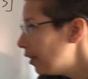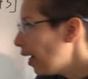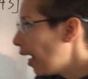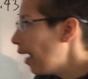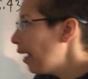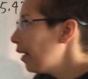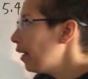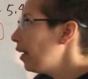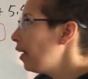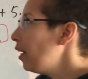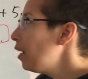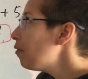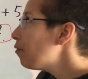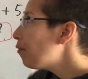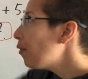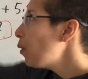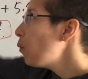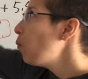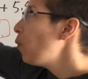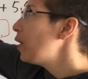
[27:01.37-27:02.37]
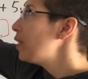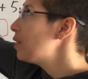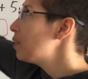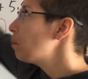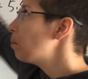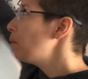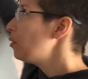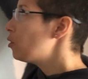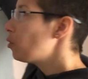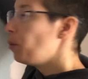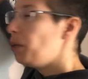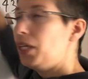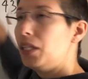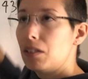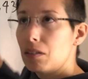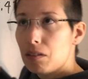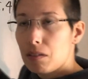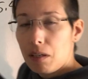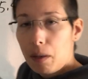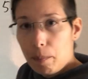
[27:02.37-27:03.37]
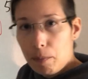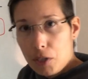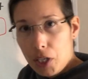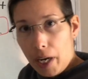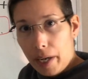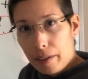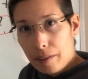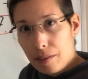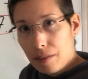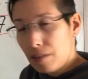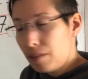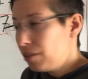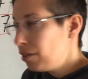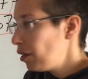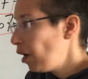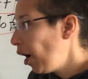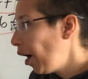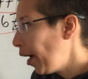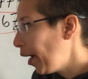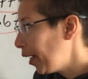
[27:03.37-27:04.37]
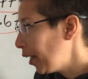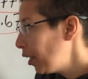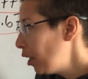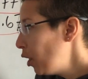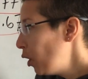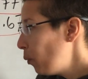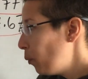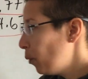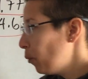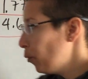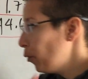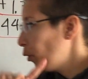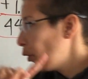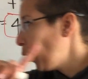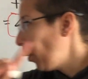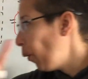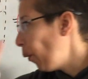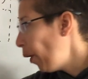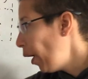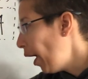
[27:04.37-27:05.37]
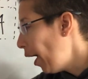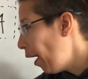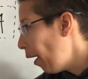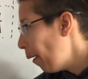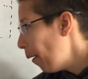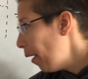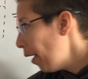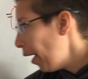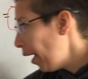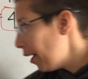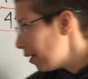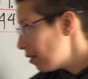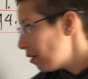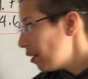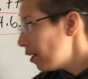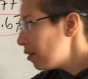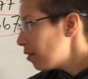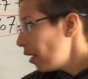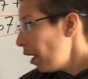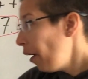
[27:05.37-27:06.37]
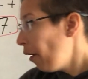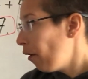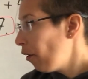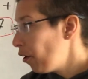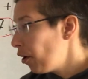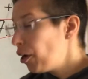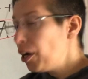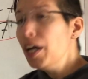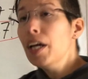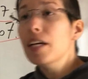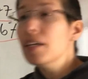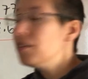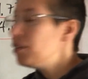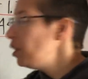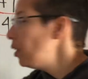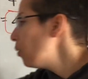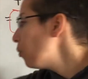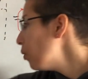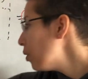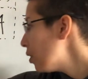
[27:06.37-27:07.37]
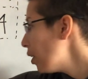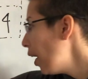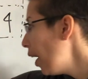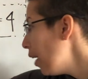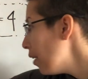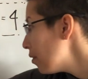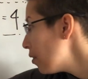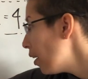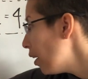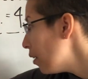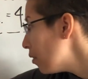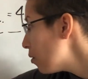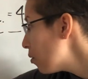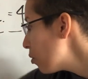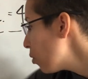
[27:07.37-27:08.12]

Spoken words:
that if it was a between subjects design, we would go SS error is equal to SS